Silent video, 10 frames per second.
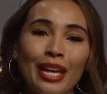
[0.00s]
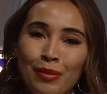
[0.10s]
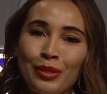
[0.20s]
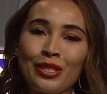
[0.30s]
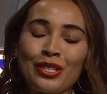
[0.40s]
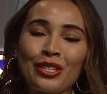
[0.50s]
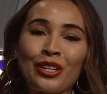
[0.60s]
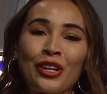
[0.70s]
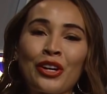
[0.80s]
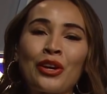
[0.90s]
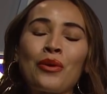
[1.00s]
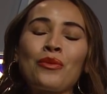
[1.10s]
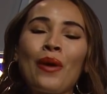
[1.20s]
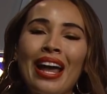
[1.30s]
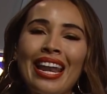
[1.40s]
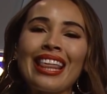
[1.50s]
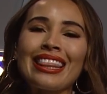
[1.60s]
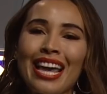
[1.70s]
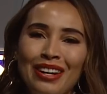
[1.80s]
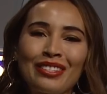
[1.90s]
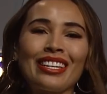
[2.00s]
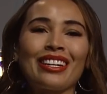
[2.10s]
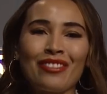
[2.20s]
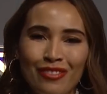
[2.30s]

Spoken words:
able to secure 1,000